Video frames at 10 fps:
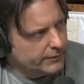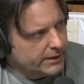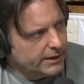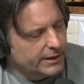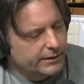
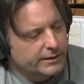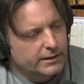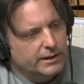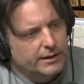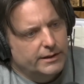And
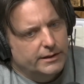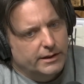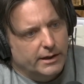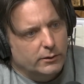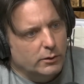
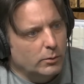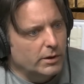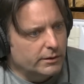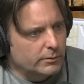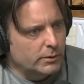I don't
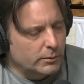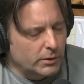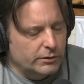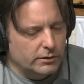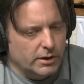know
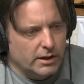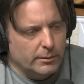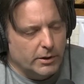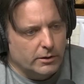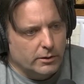we should talk
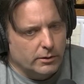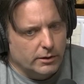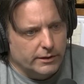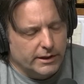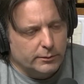about
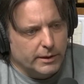Kirill next,